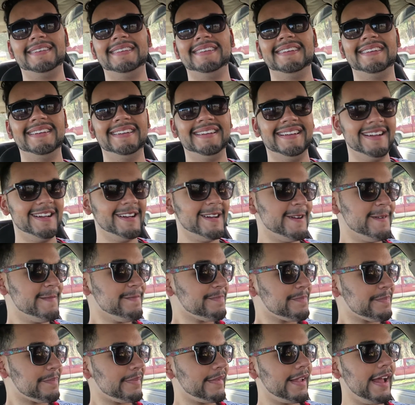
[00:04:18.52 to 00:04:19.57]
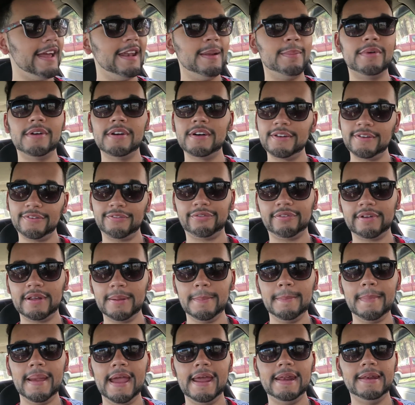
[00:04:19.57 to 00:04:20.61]
and then my other
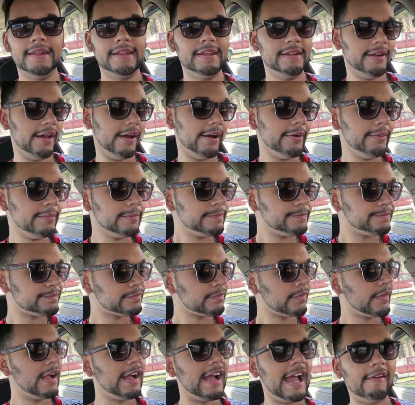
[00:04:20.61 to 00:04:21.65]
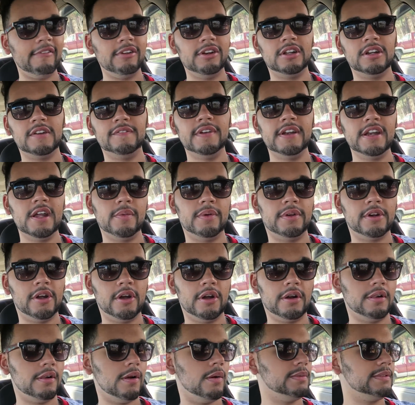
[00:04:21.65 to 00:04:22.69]
friend Mandy, you know, I haven't done a video with
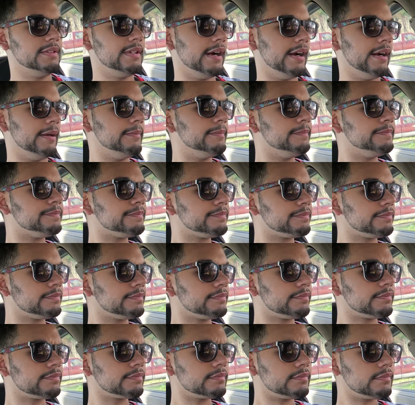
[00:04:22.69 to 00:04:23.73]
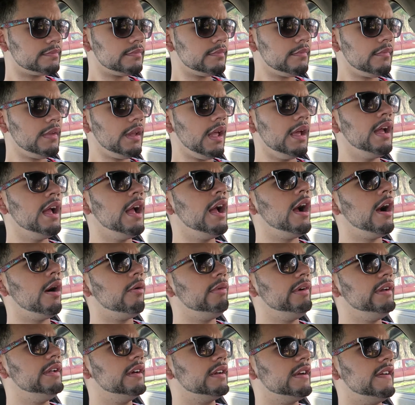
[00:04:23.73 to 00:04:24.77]
her in a long time
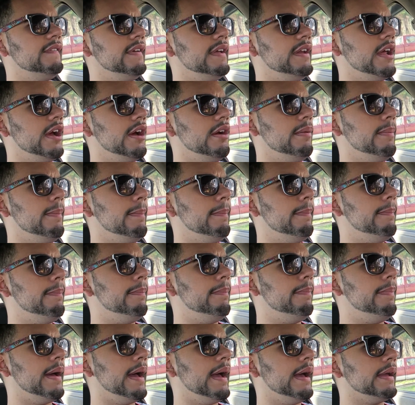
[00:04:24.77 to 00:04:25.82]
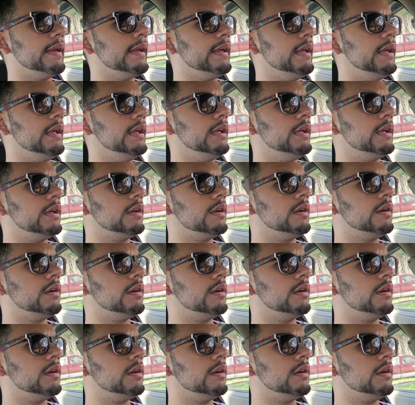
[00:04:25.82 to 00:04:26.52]
we done a video back in